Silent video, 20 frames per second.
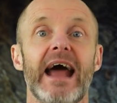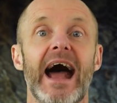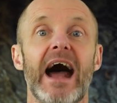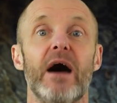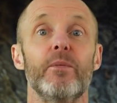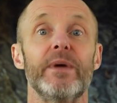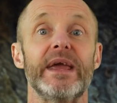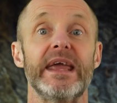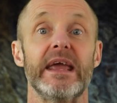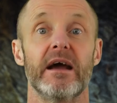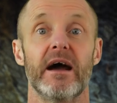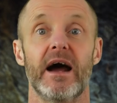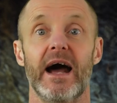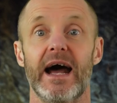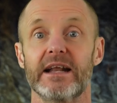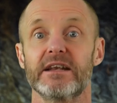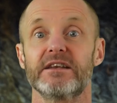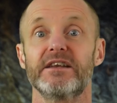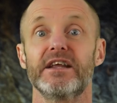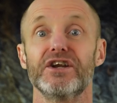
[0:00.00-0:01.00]
are we
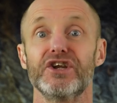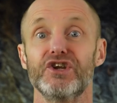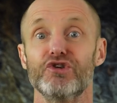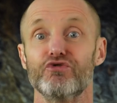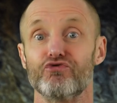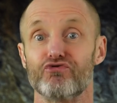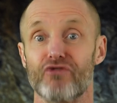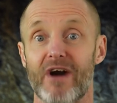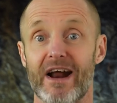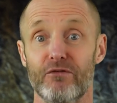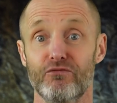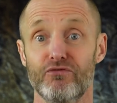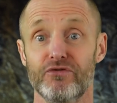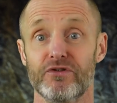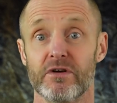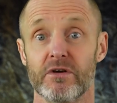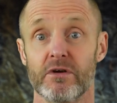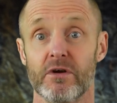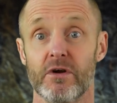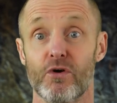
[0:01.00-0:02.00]
hunting new
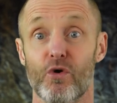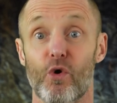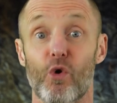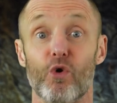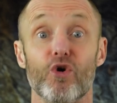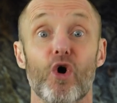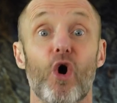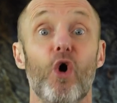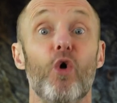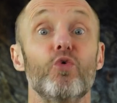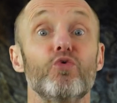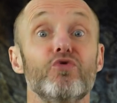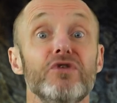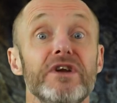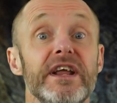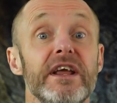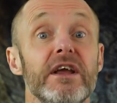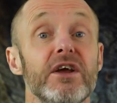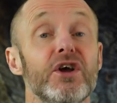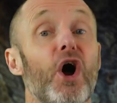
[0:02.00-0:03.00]
ground or
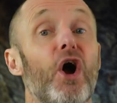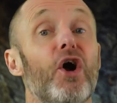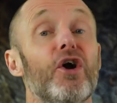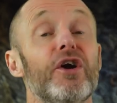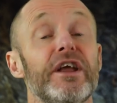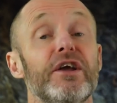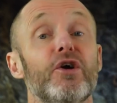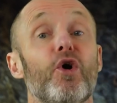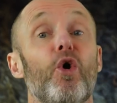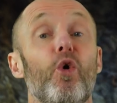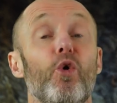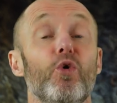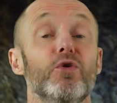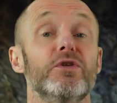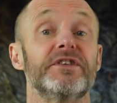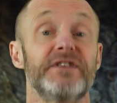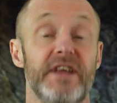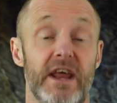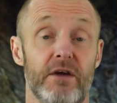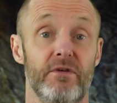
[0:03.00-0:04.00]
only guarding
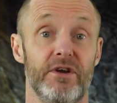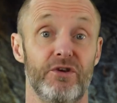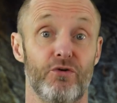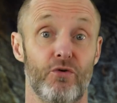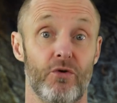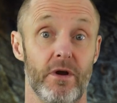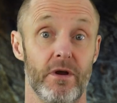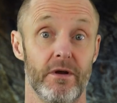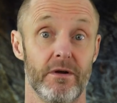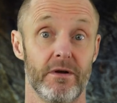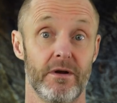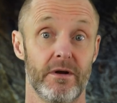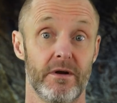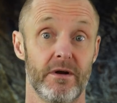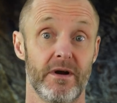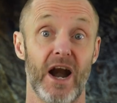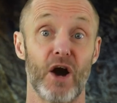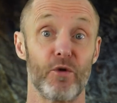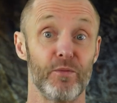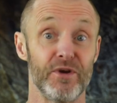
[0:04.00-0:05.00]
old territory?
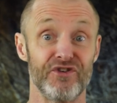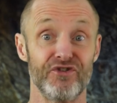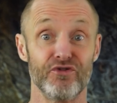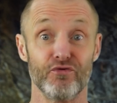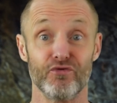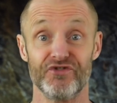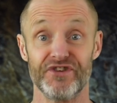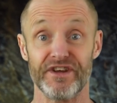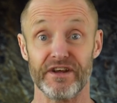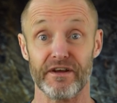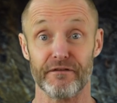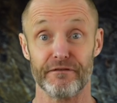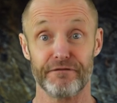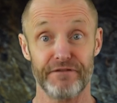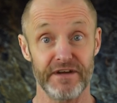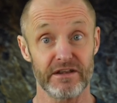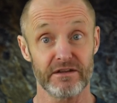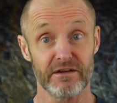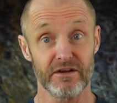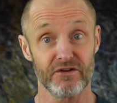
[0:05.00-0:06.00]
Are we choosing
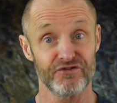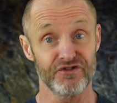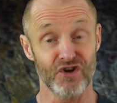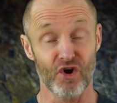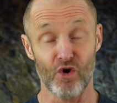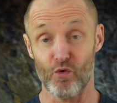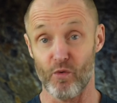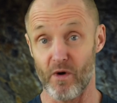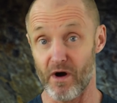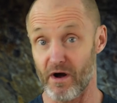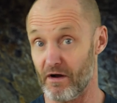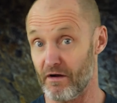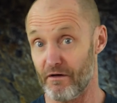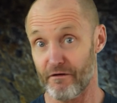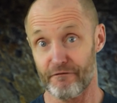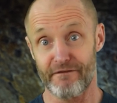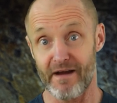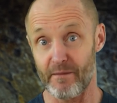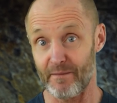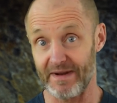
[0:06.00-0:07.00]
fitness over
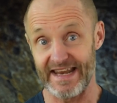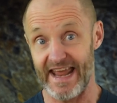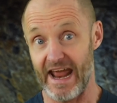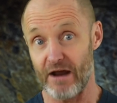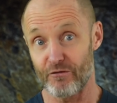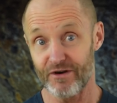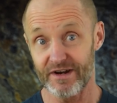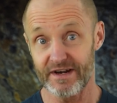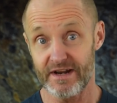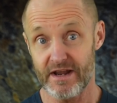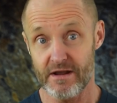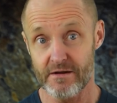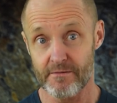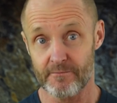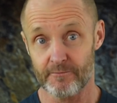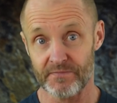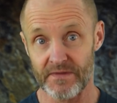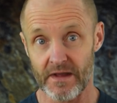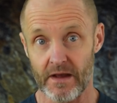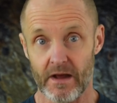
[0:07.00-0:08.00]
familiarity?
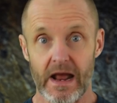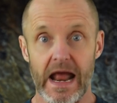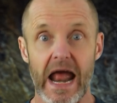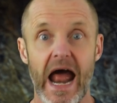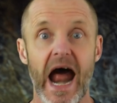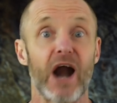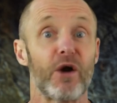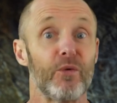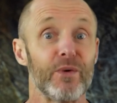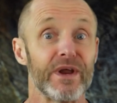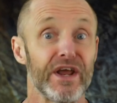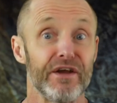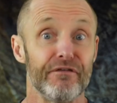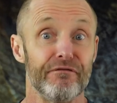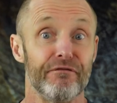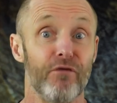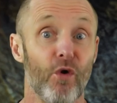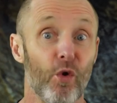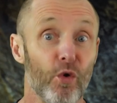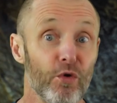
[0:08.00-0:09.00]
Are we
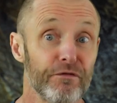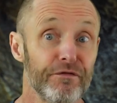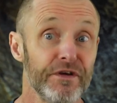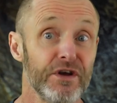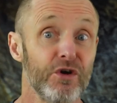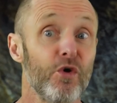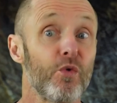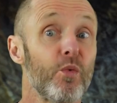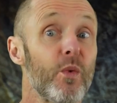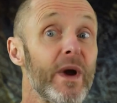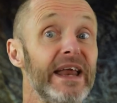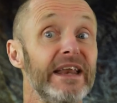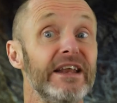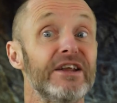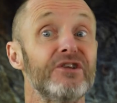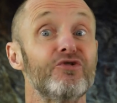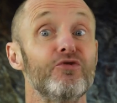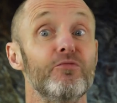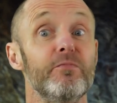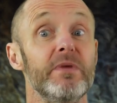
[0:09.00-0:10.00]
evolving or
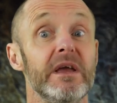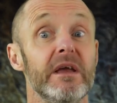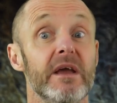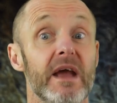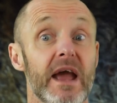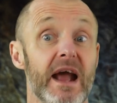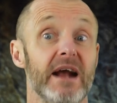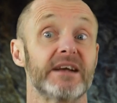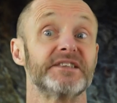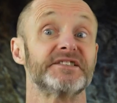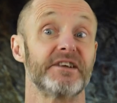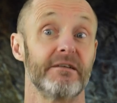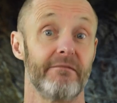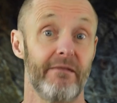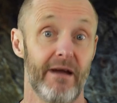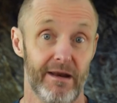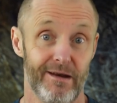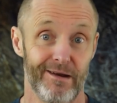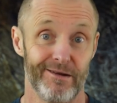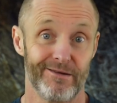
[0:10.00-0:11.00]
waiting to be
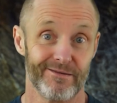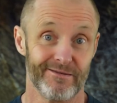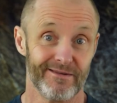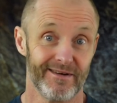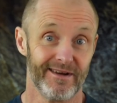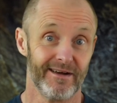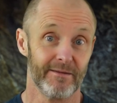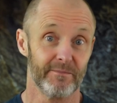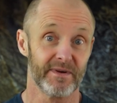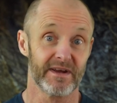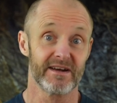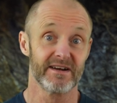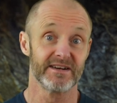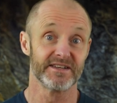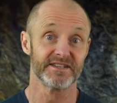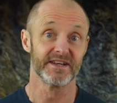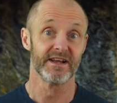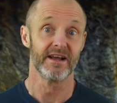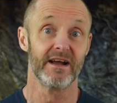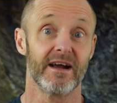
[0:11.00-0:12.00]
excavated?
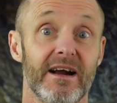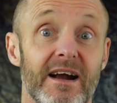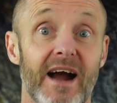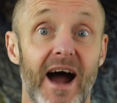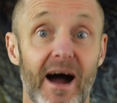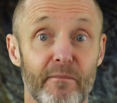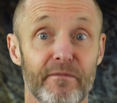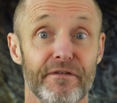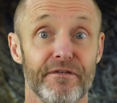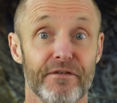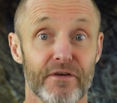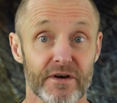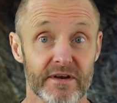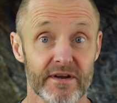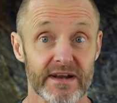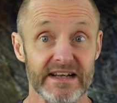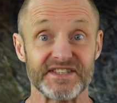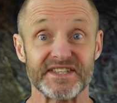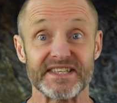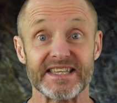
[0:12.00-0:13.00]
Because comfort
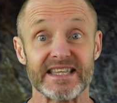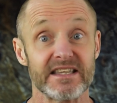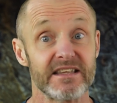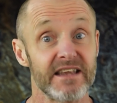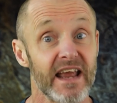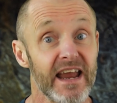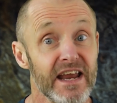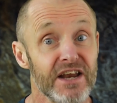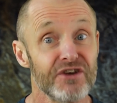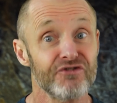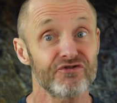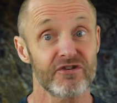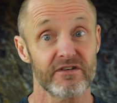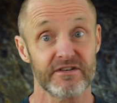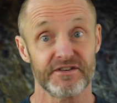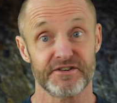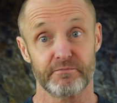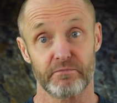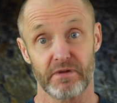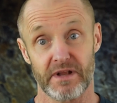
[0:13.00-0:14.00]
is a
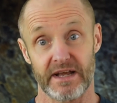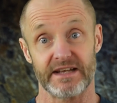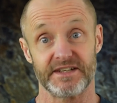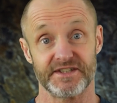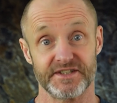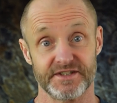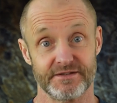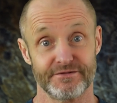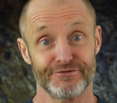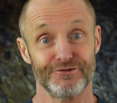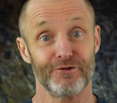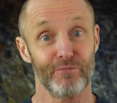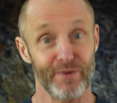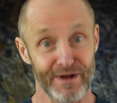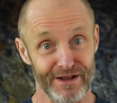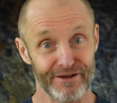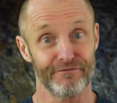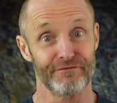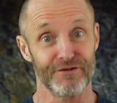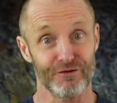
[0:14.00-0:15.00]
dangerous place to
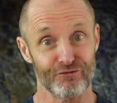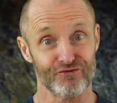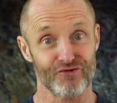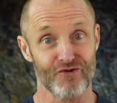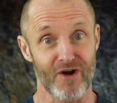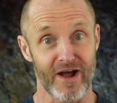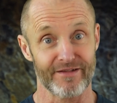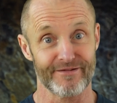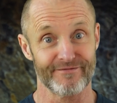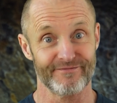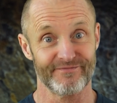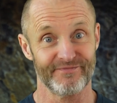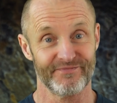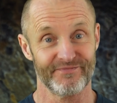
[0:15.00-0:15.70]
build a future on.